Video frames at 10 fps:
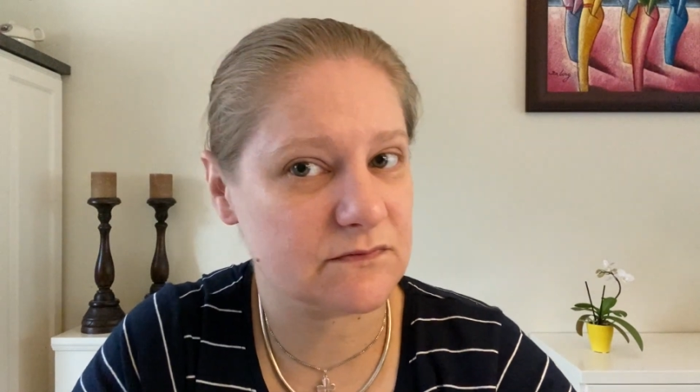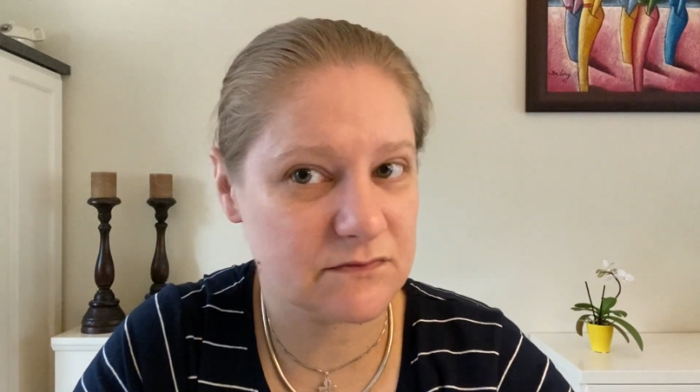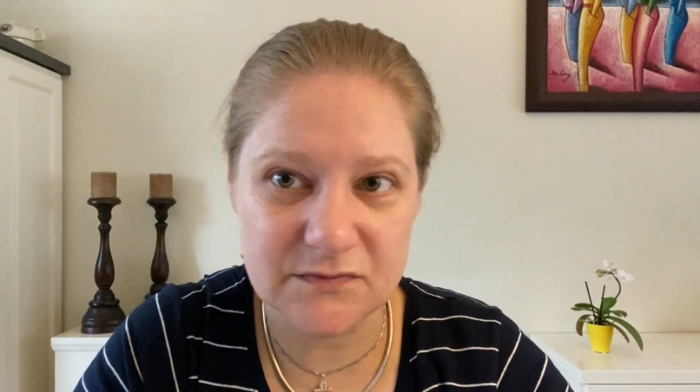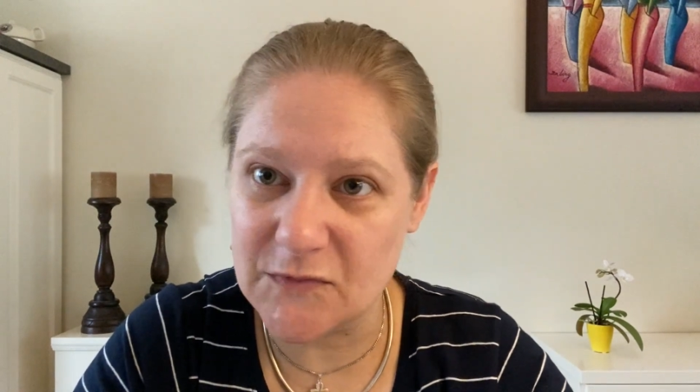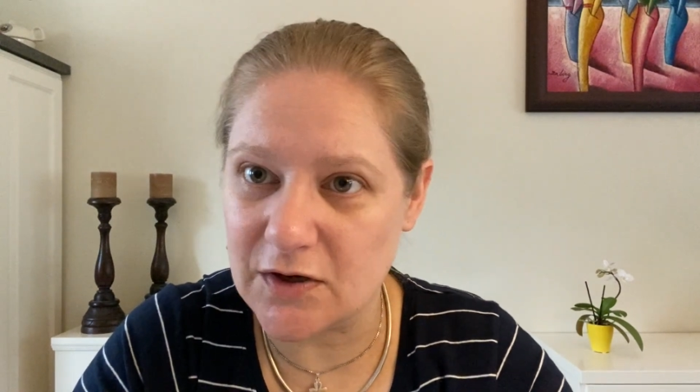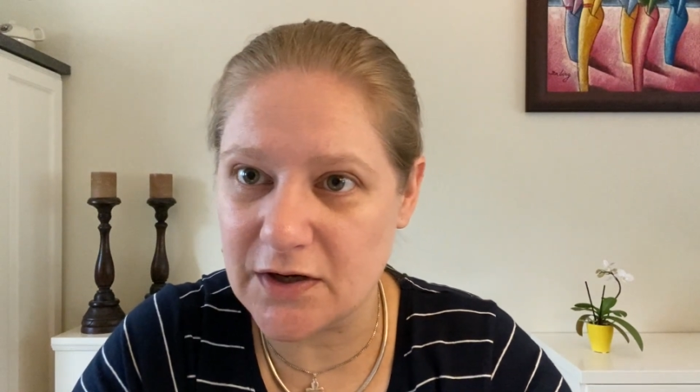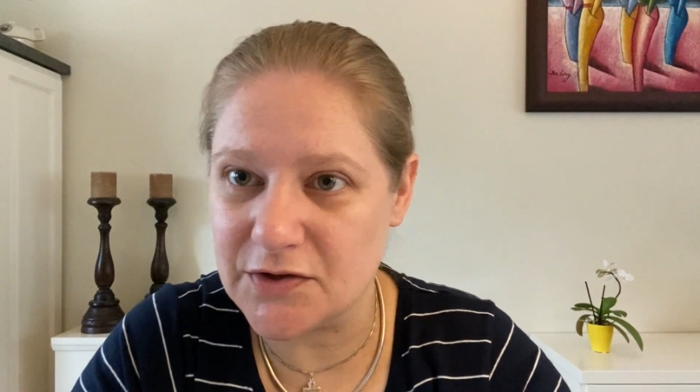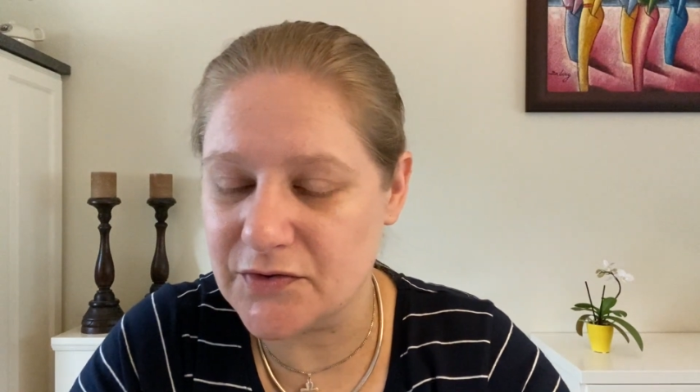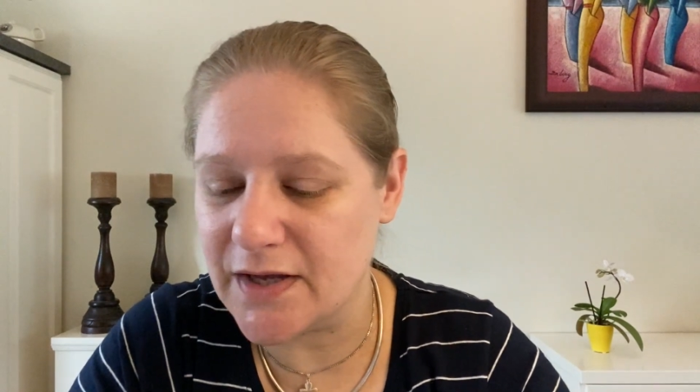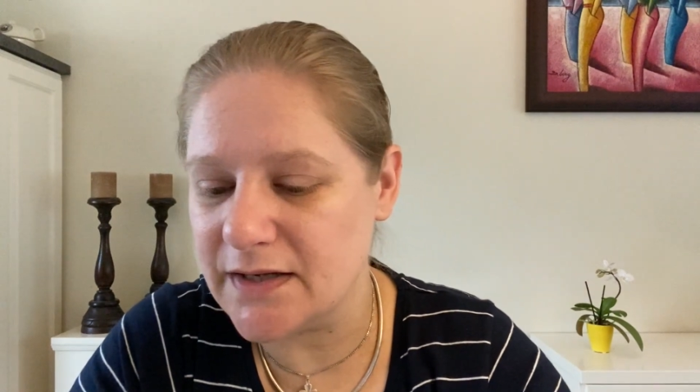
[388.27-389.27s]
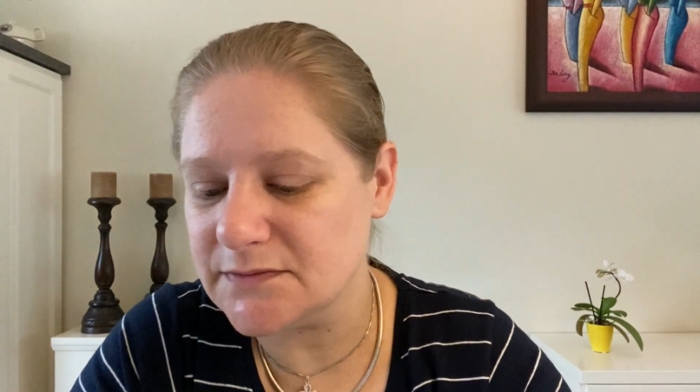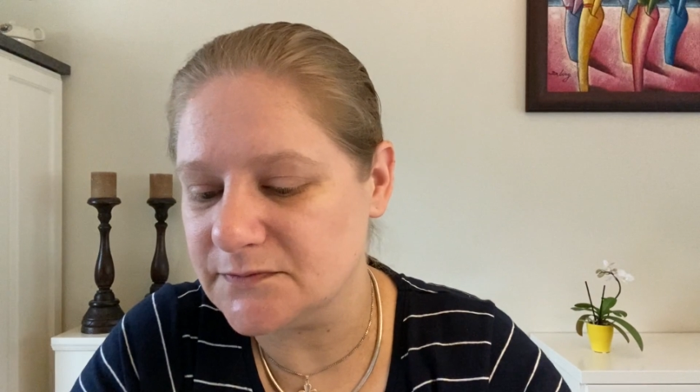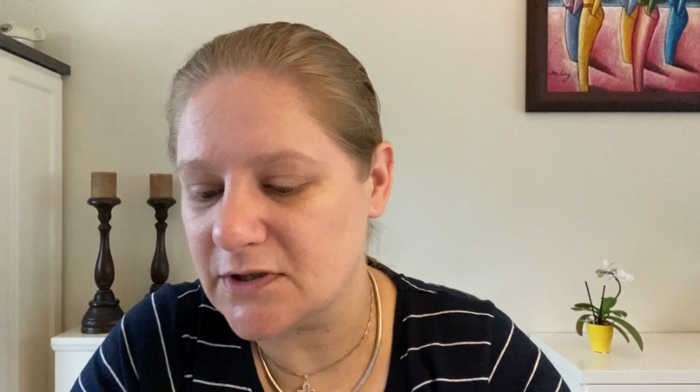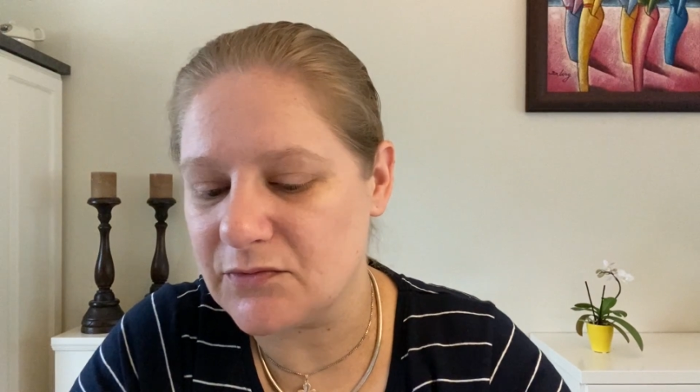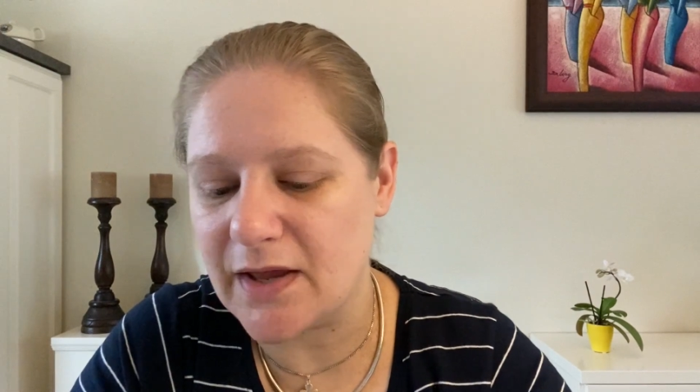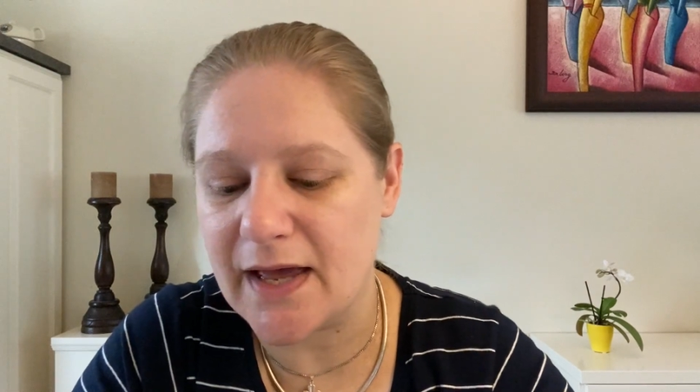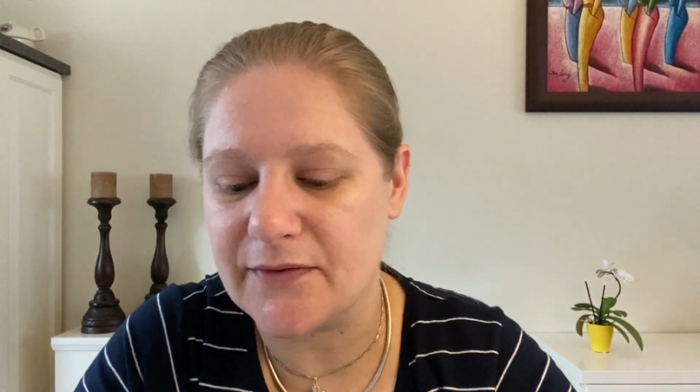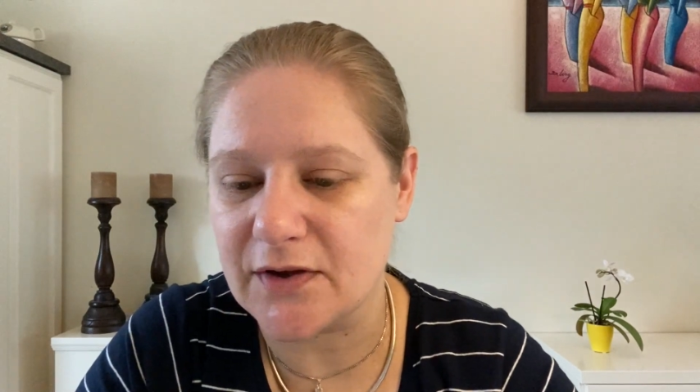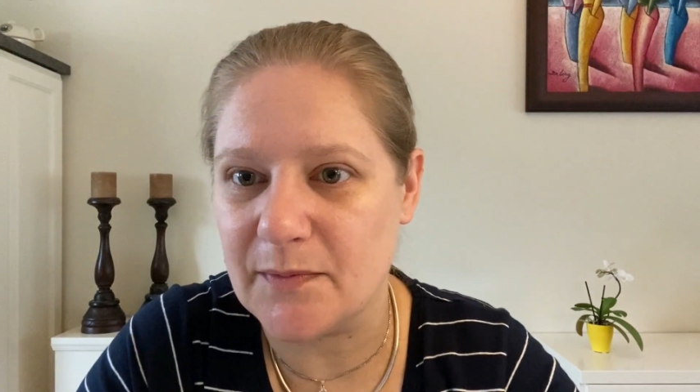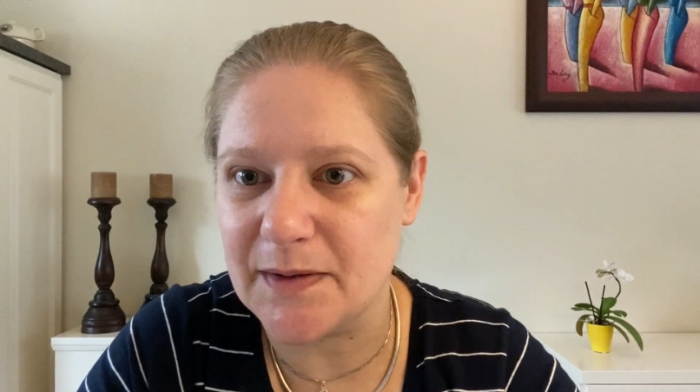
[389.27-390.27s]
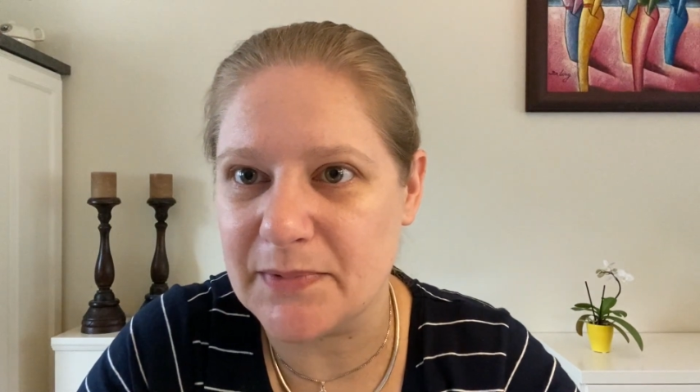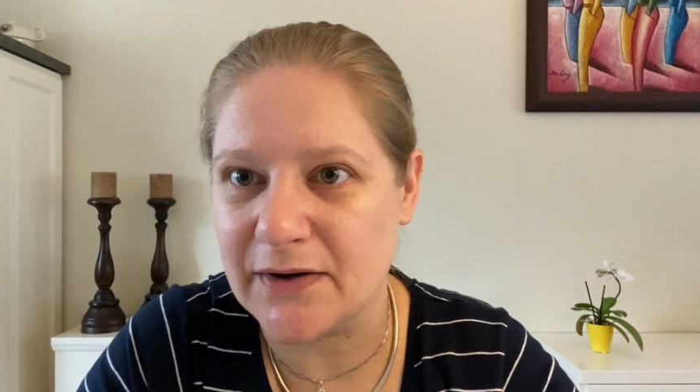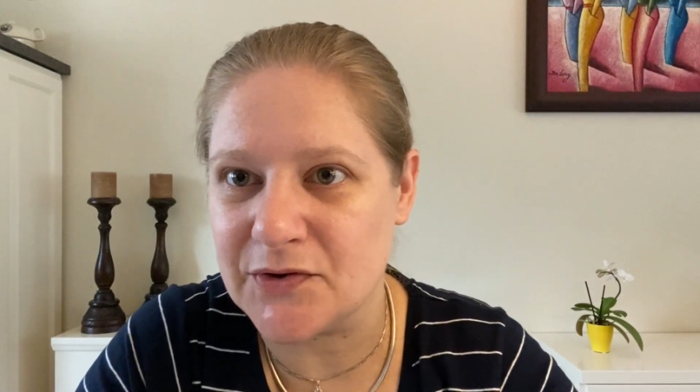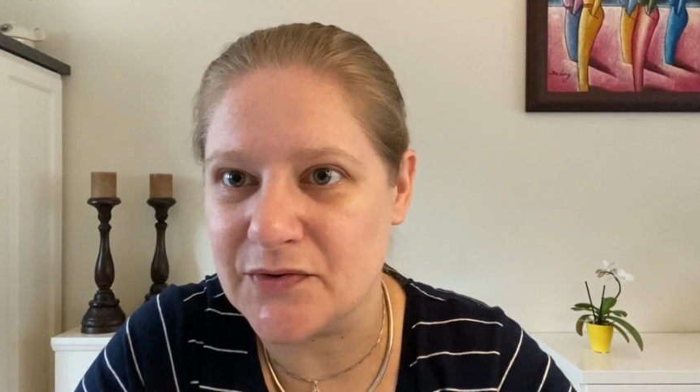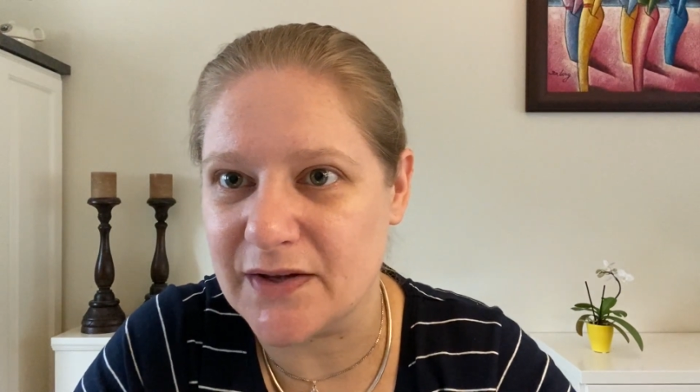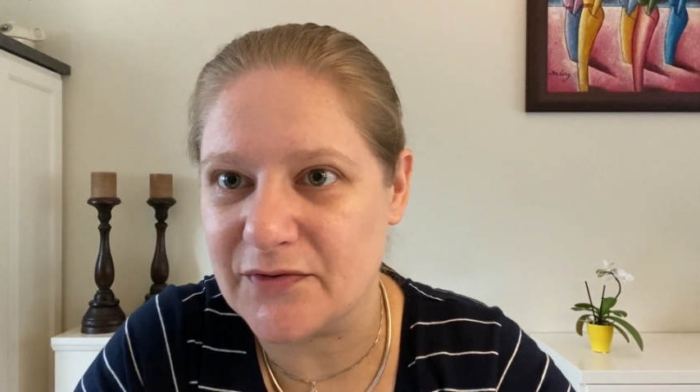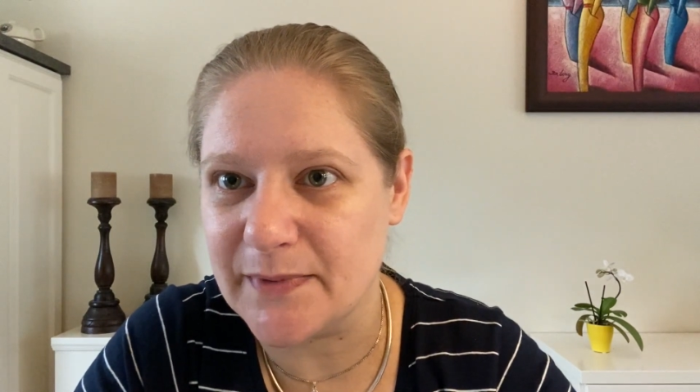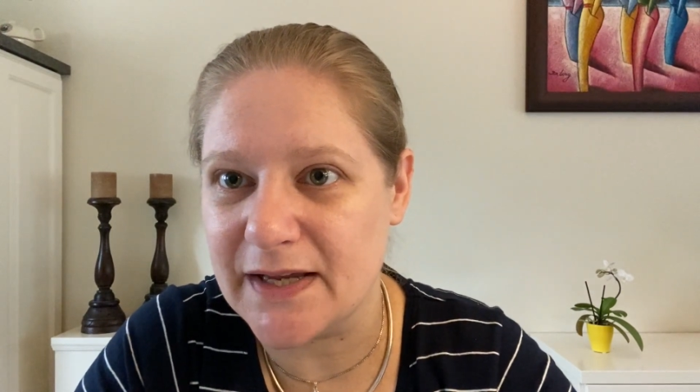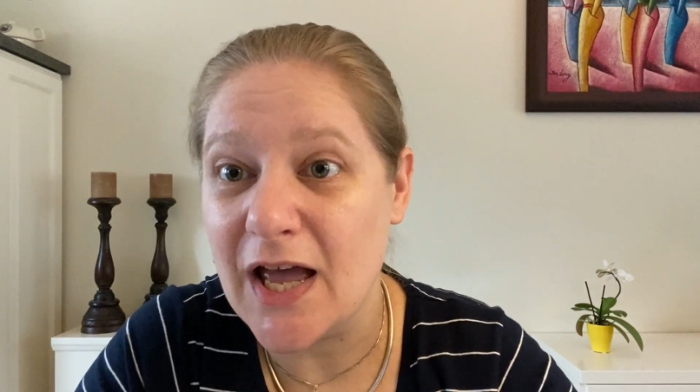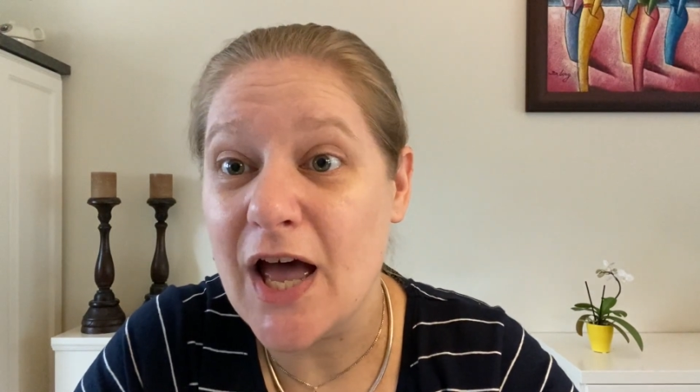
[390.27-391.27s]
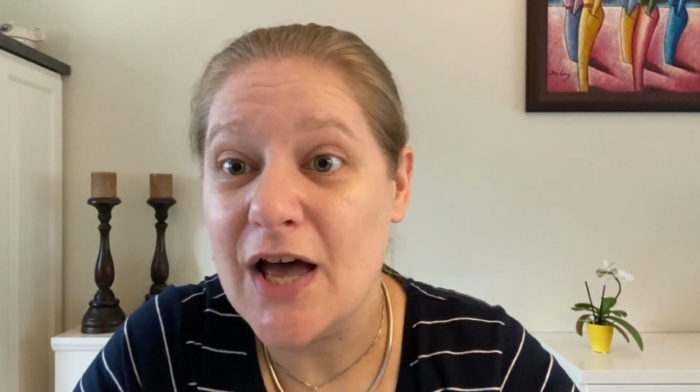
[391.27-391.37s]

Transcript: I'm not gonna do that. I'd rather have a comment picker do that for me.